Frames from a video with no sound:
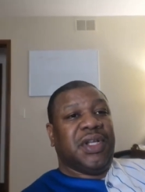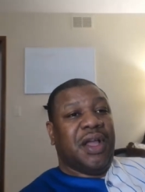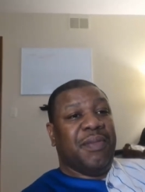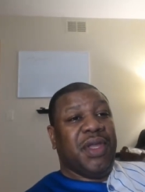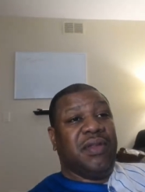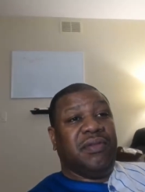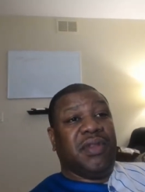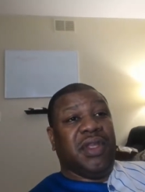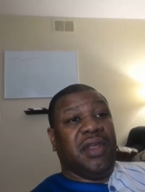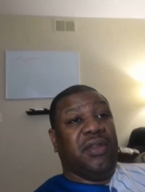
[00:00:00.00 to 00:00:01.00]
I mean,
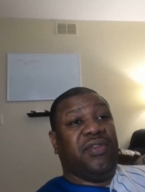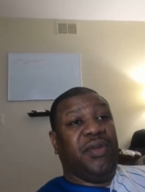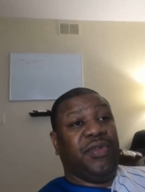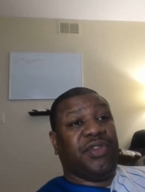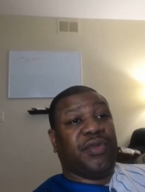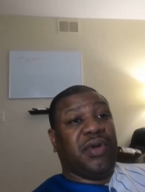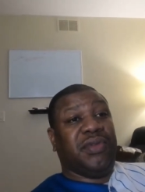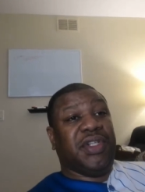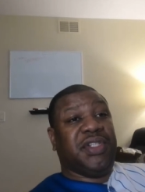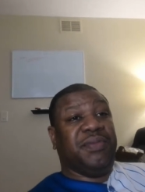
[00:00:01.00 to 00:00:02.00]
the she was
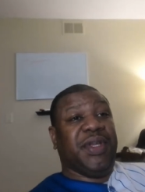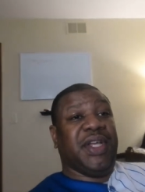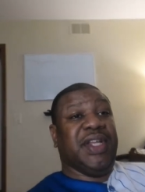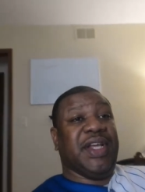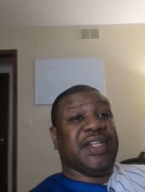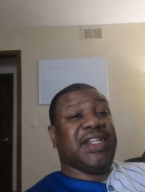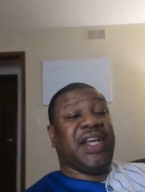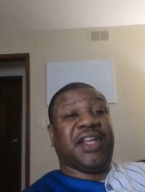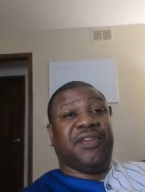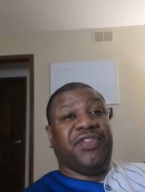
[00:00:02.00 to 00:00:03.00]
thrown into being the
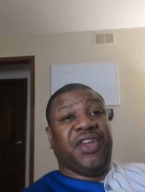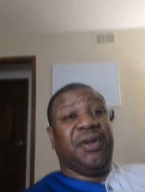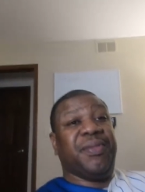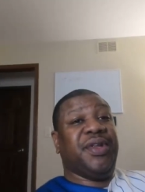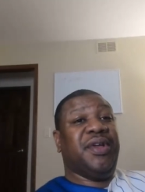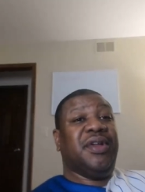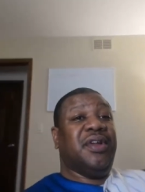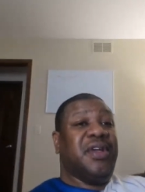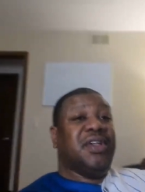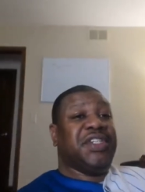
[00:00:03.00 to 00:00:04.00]
executive chairman.
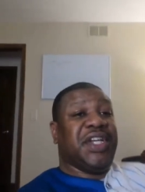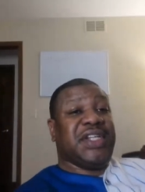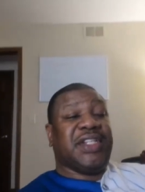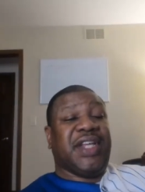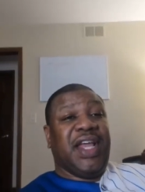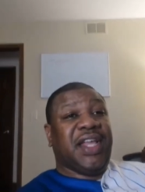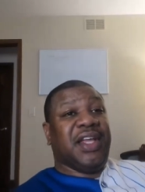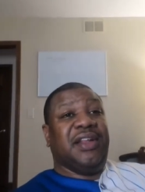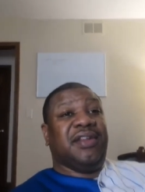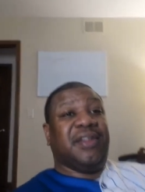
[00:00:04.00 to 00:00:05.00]
She had to take
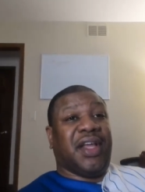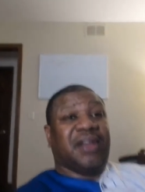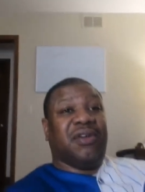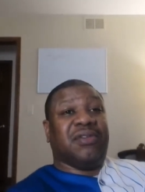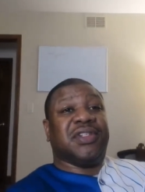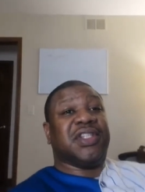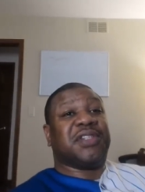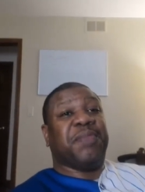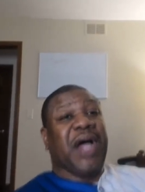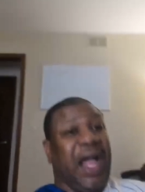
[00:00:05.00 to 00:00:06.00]
it like on the
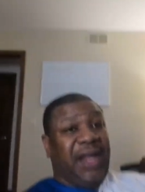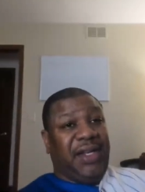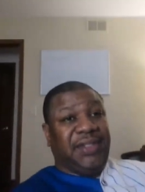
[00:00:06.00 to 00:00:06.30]
spot.